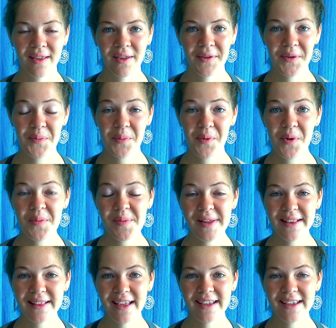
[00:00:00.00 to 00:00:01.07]
You're
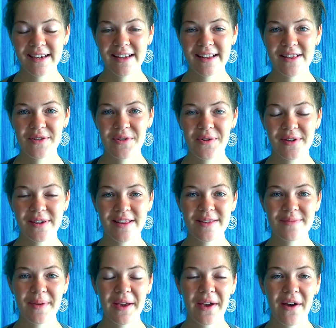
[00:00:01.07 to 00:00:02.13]
probably taking this course
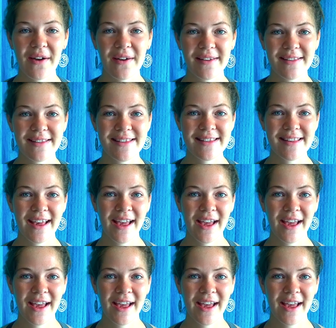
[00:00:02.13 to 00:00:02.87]
because